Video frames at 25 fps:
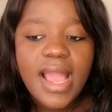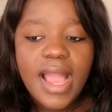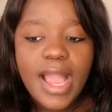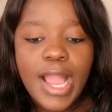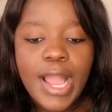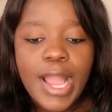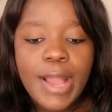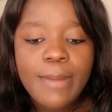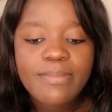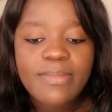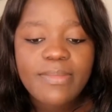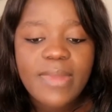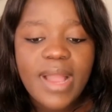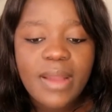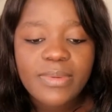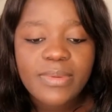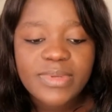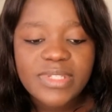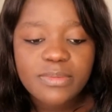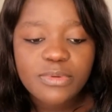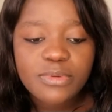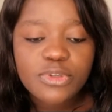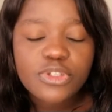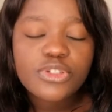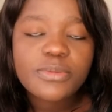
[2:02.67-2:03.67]
I
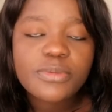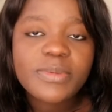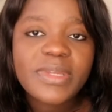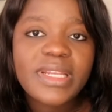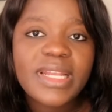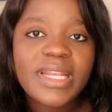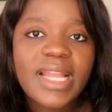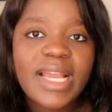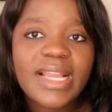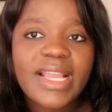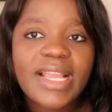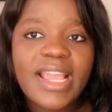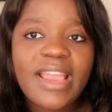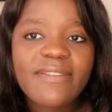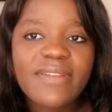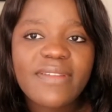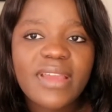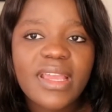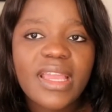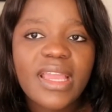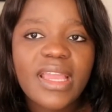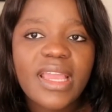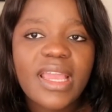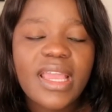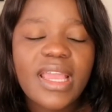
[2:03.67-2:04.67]
was supposed to be like
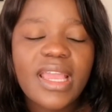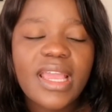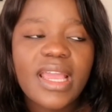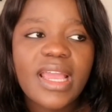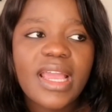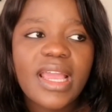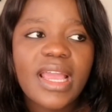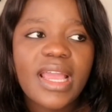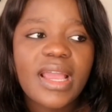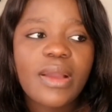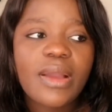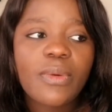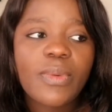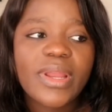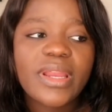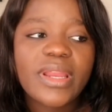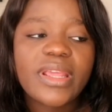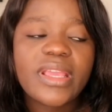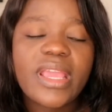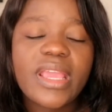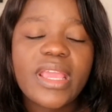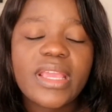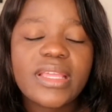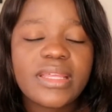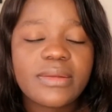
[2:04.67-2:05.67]
having a
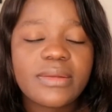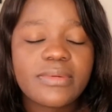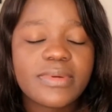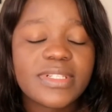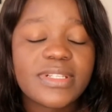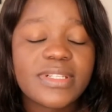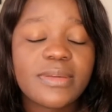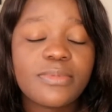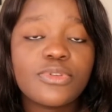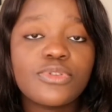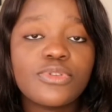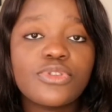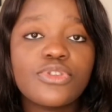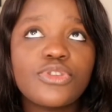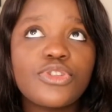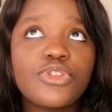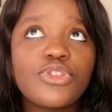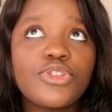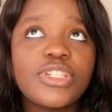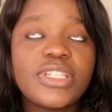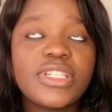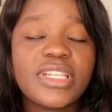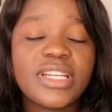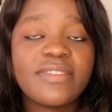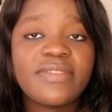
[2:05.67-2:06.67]
wedding cake that was supposed
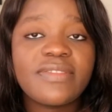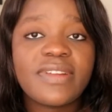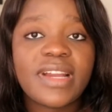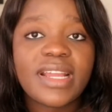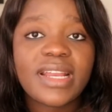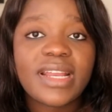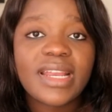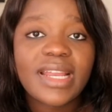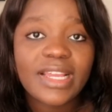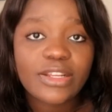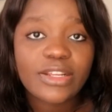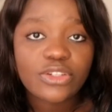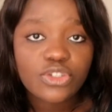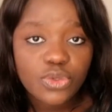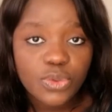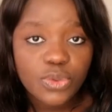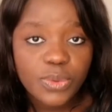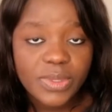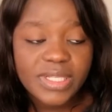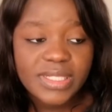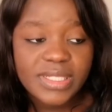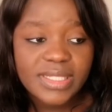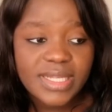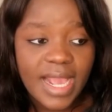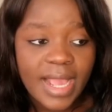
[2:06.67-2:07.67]
to deliver in like 2
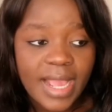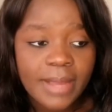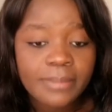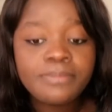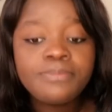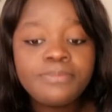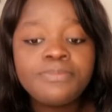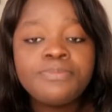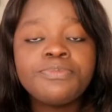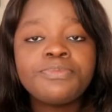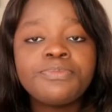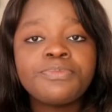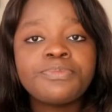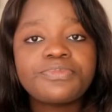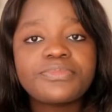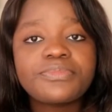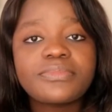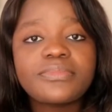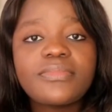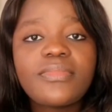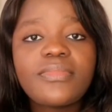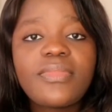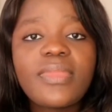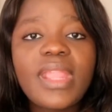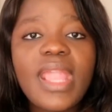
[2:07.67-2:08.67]
weeks time.
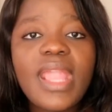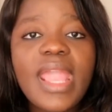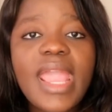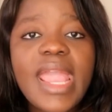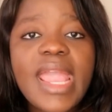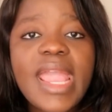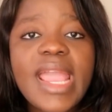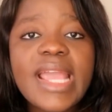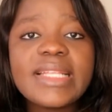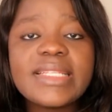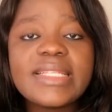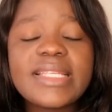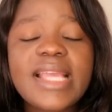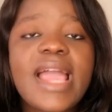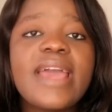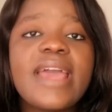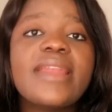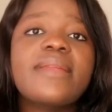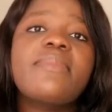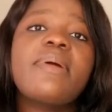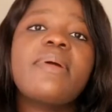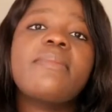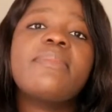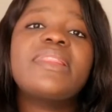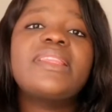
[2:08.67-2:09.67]
And I
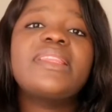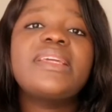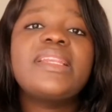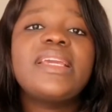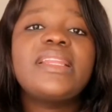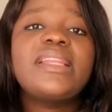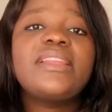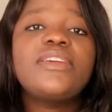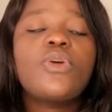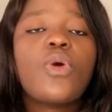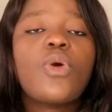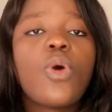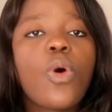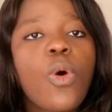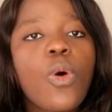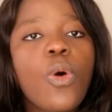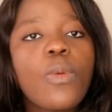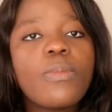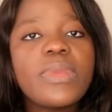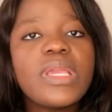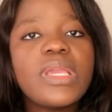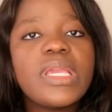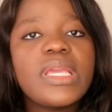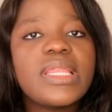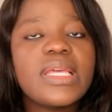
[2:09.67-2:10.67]
remember the lady
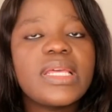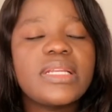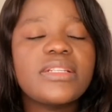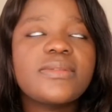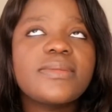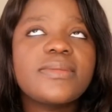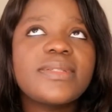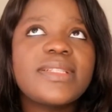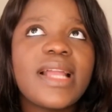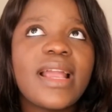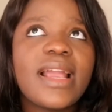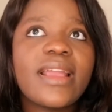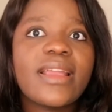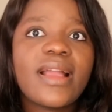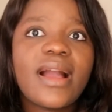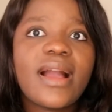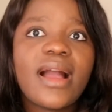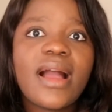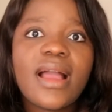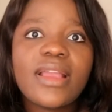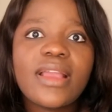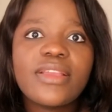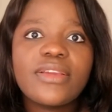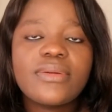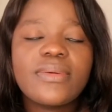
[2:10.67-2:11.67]
called me, then she was like,
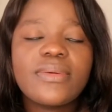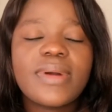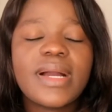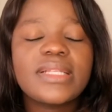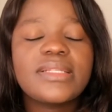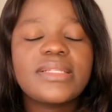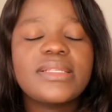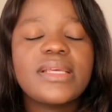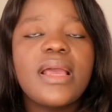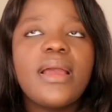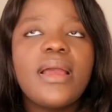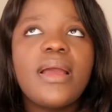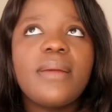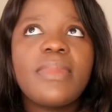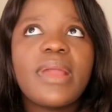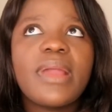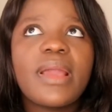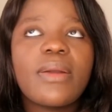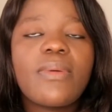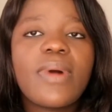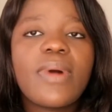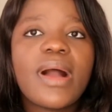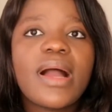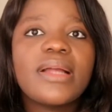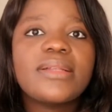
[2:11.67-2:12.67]
you know what? I'm
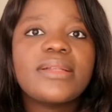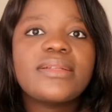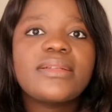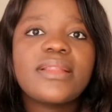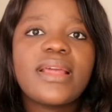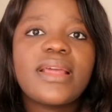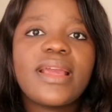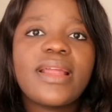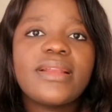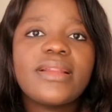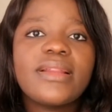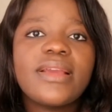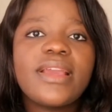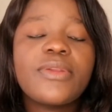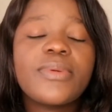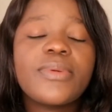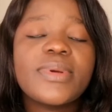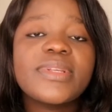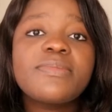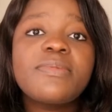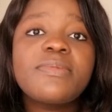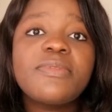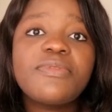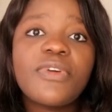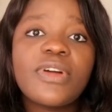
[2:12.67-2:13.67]
like, what? Then it
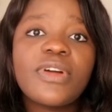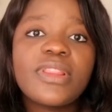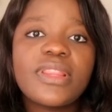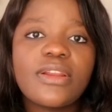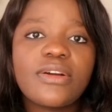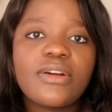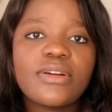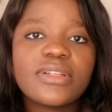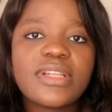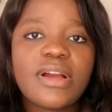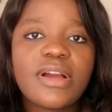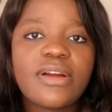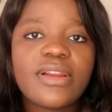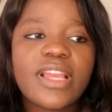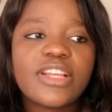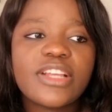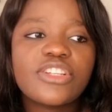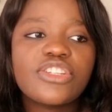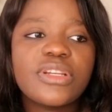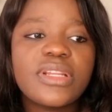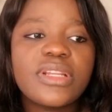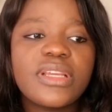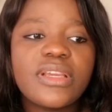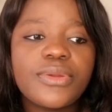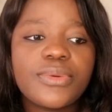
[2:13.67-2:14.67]
was before the lockdown,
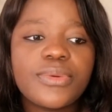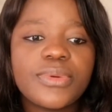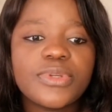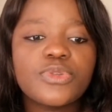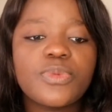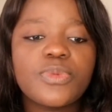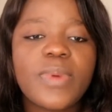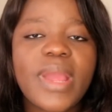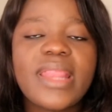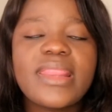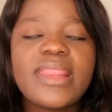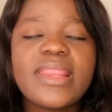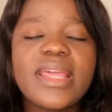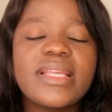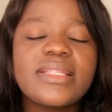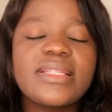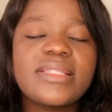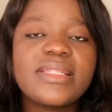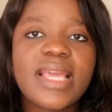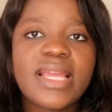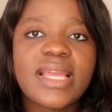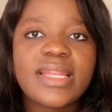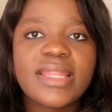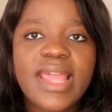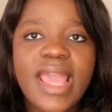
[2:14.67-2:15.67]
actually. It was when they
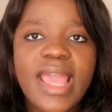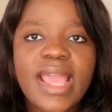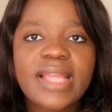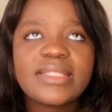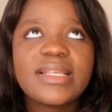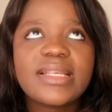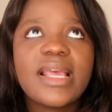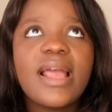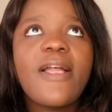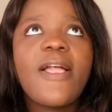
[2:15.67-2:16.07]
said that